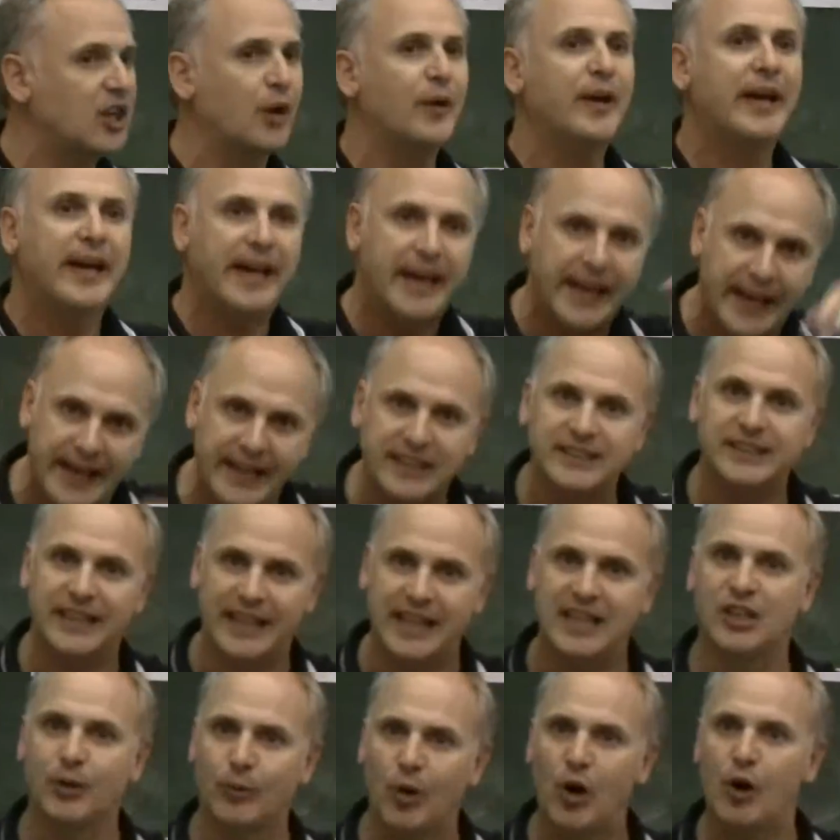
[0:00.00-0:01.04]
so is
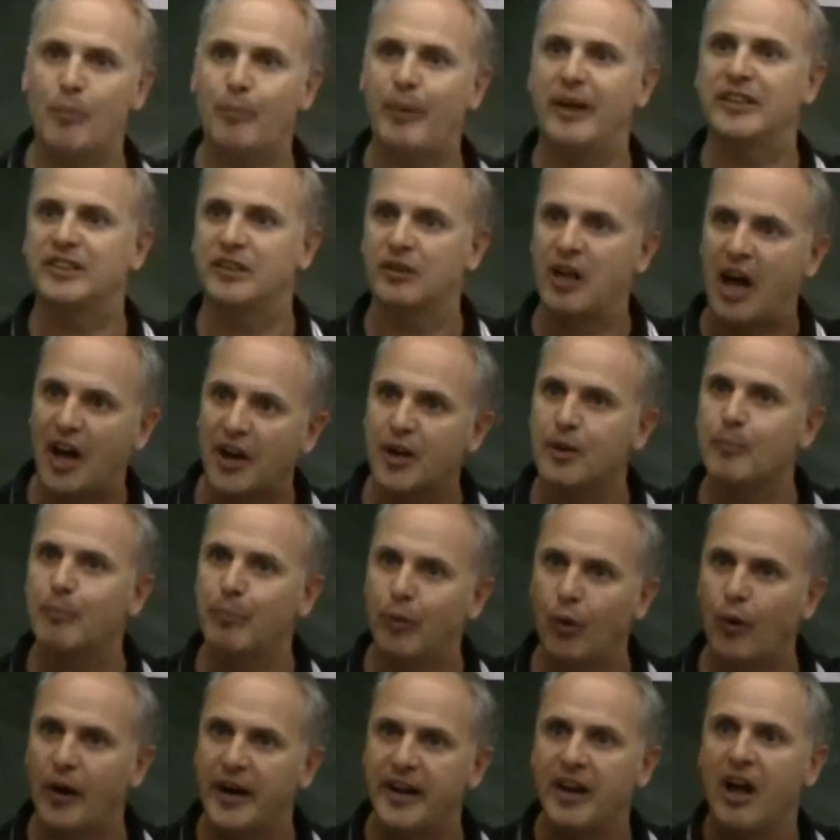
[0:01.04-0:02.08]
in the workplace. The
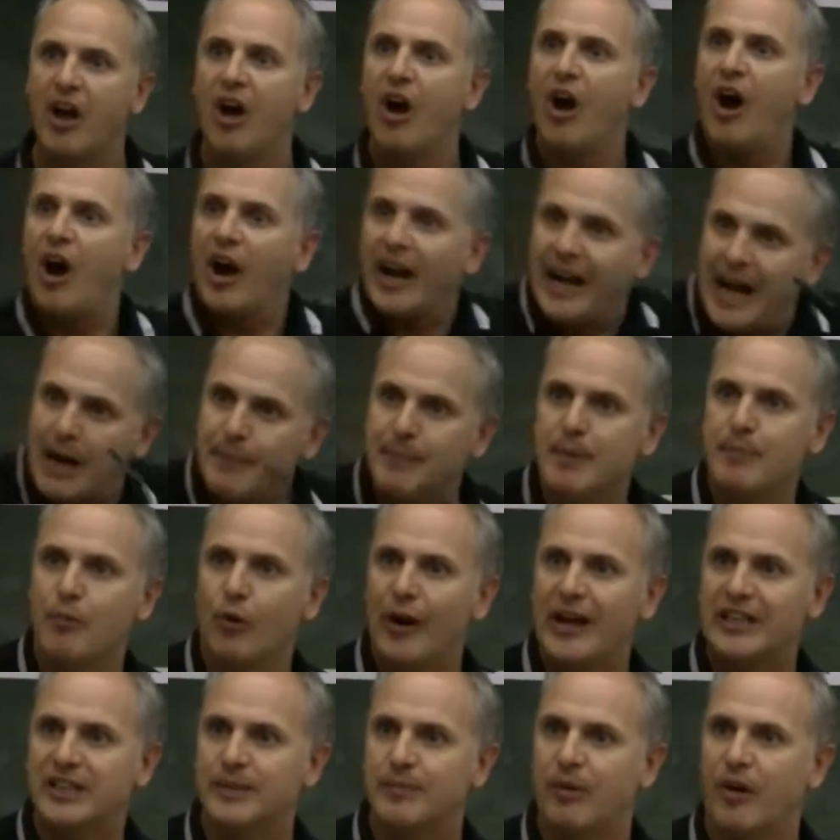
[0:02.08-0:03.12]
unemployed can be
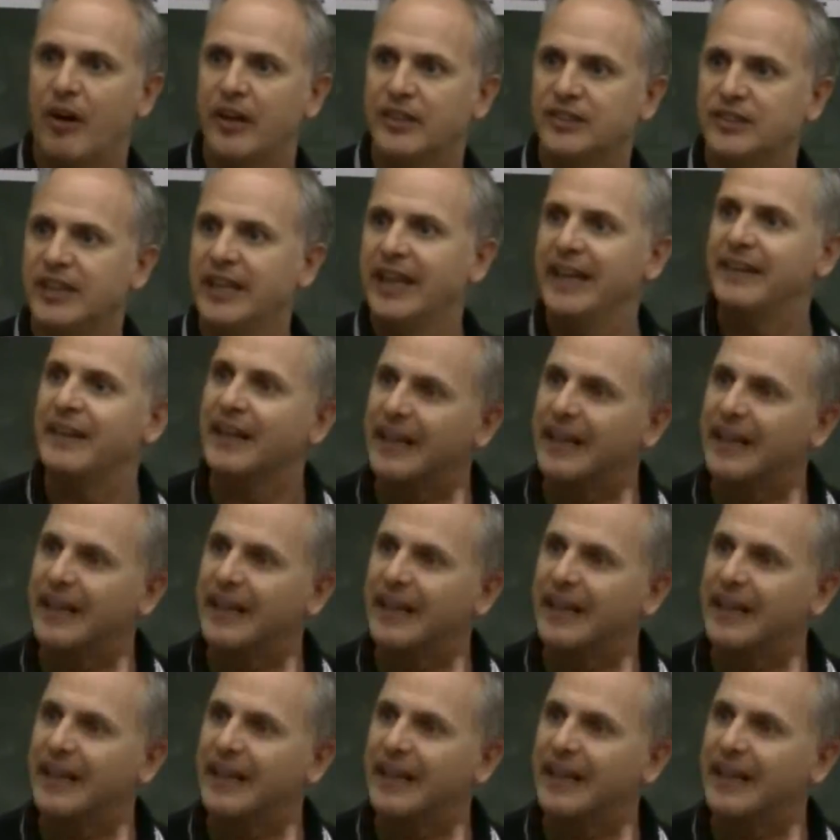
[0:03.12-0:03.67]
more atomised.